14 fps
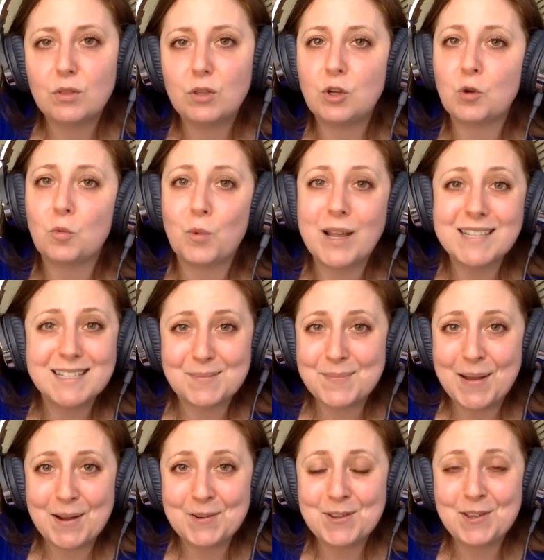your wits
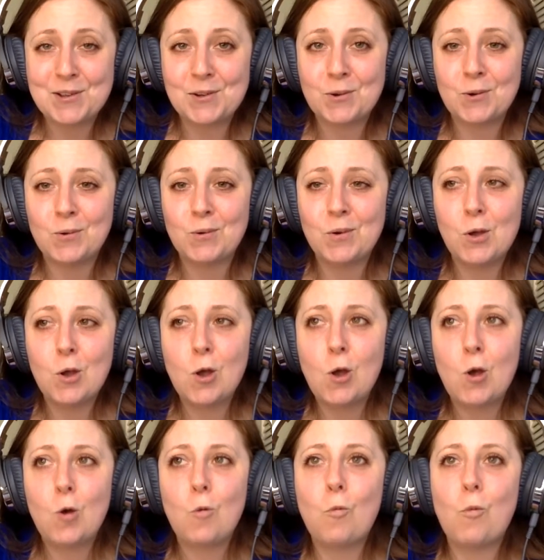about you
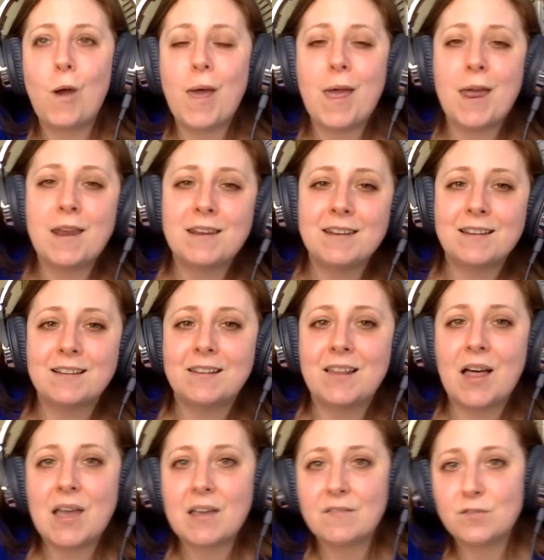when
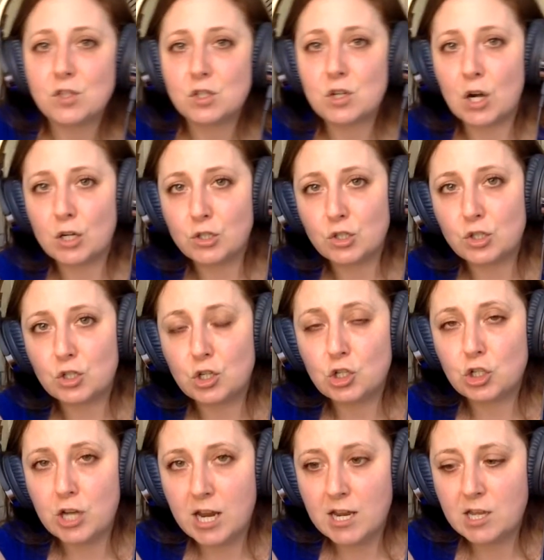life starts to
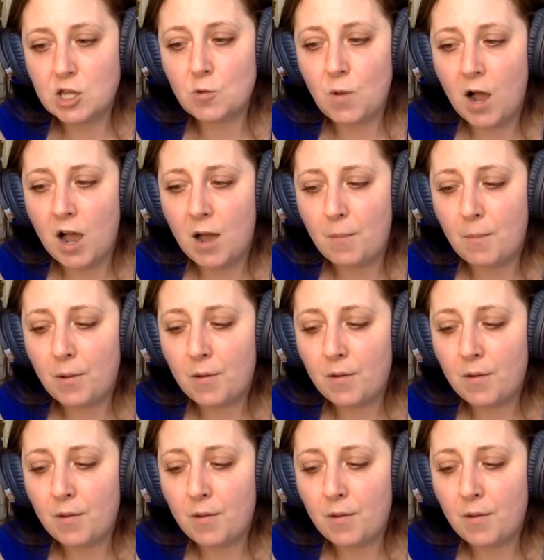shake you up.